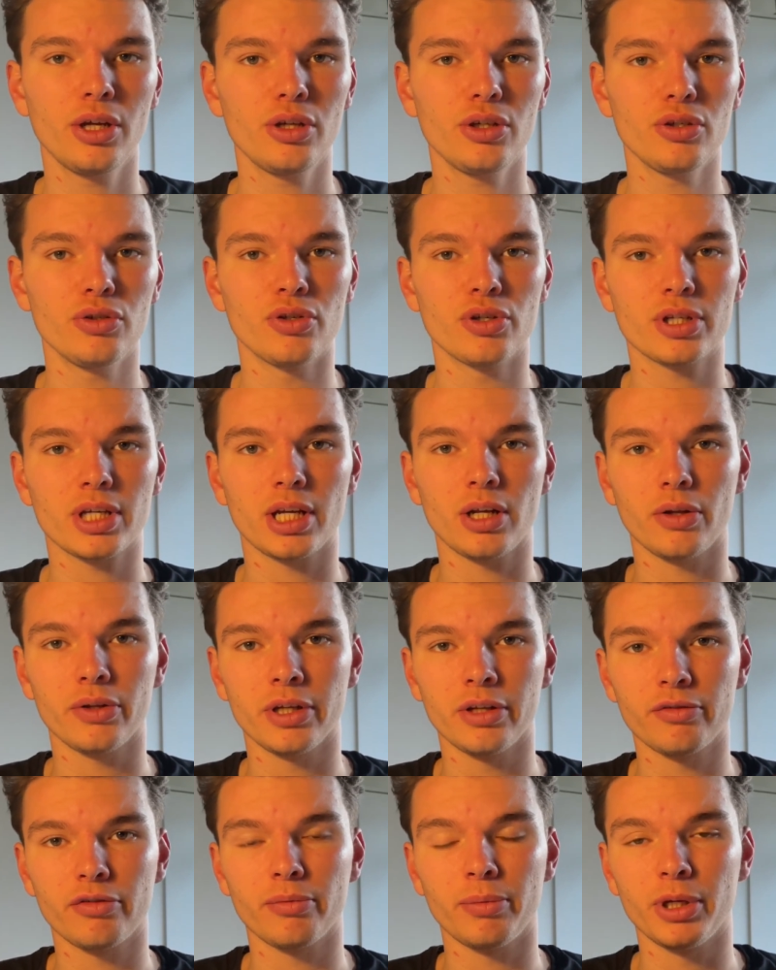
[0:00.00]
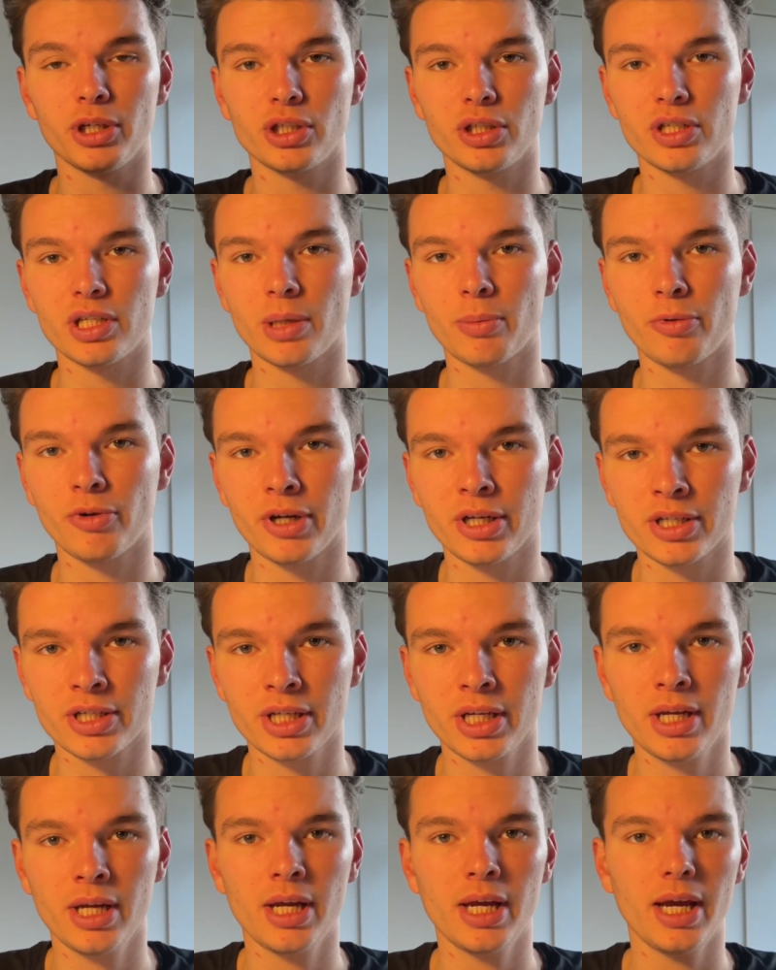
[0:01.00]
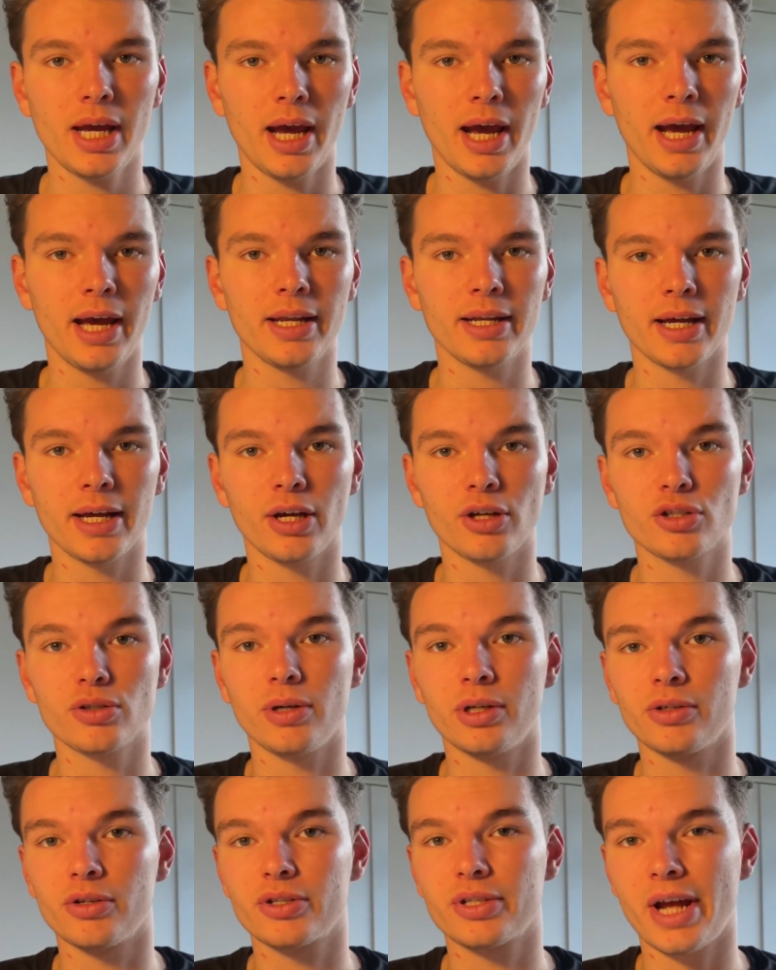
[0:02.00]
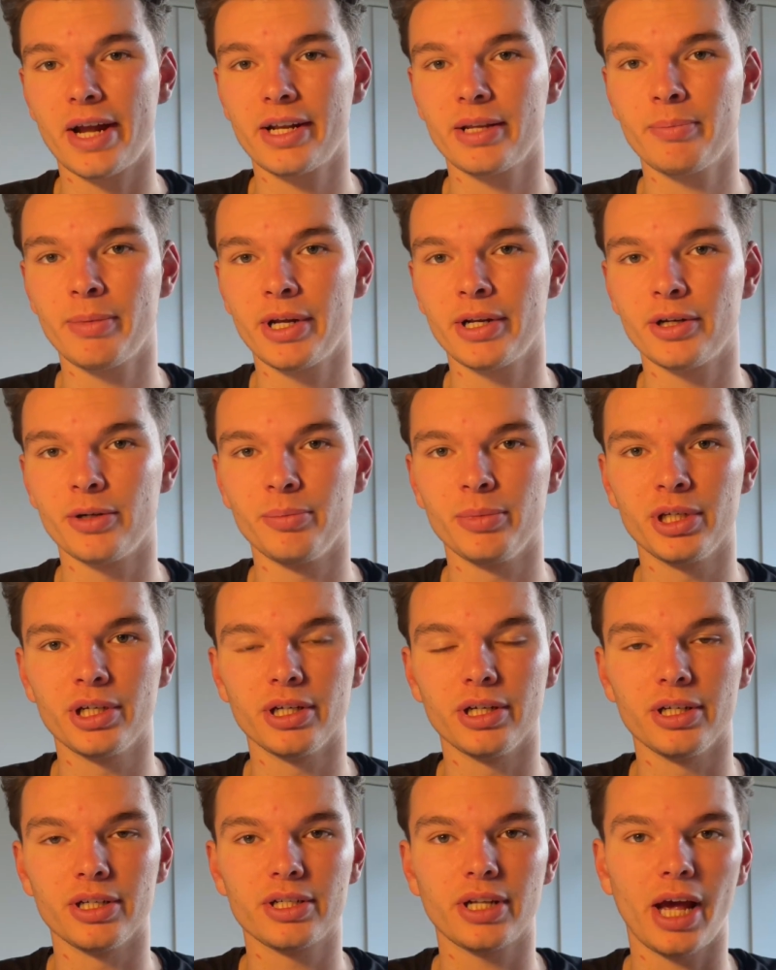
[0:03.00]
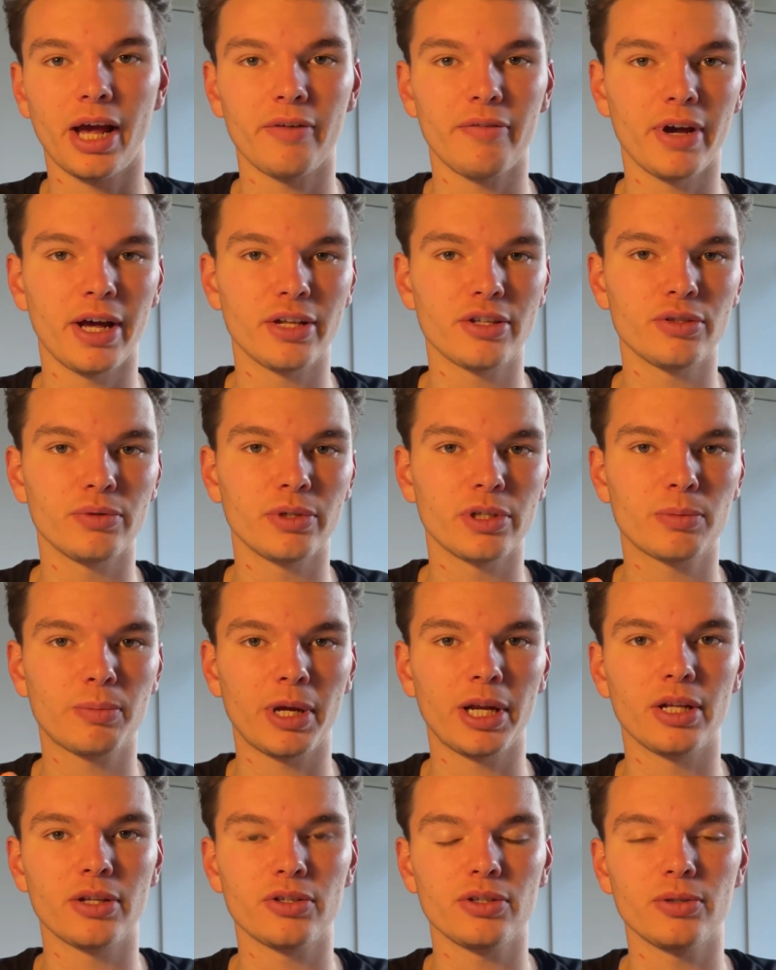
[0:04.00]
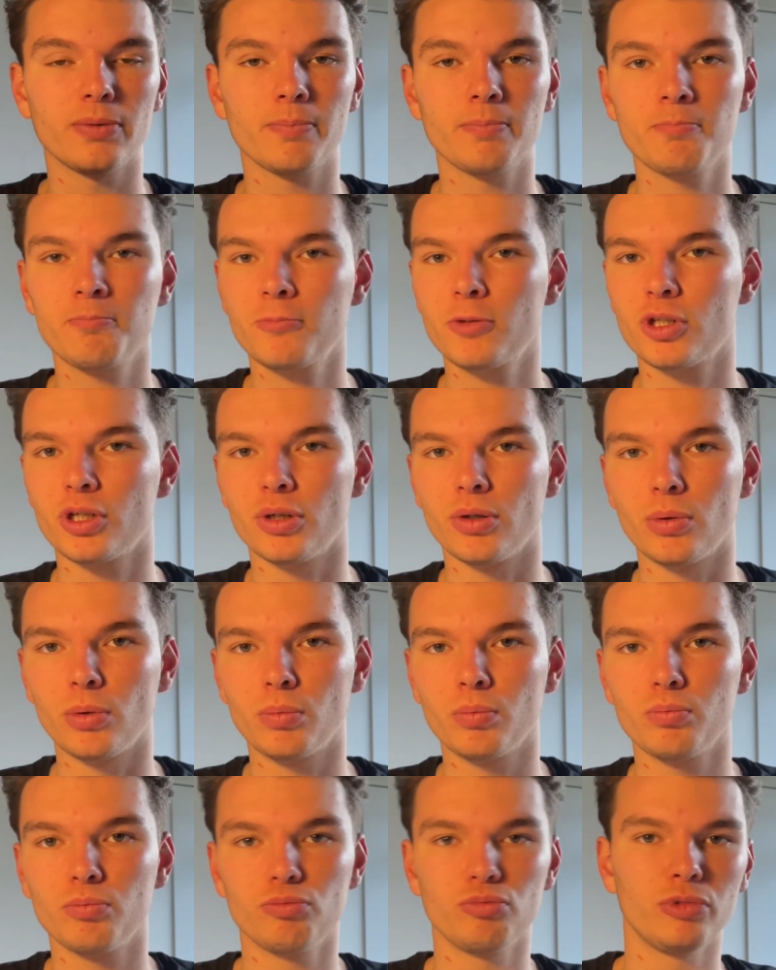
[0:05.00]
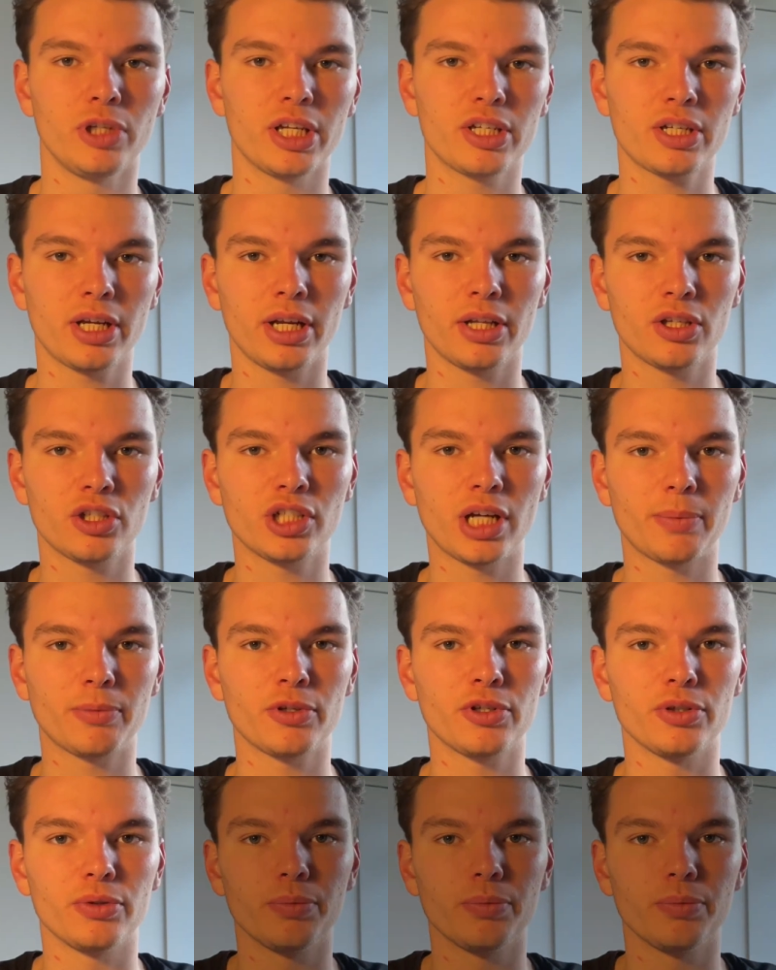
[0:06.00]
You just get all the information summarized. And I also understand it better because I've had to explain it to you. So let's get into chapter 2.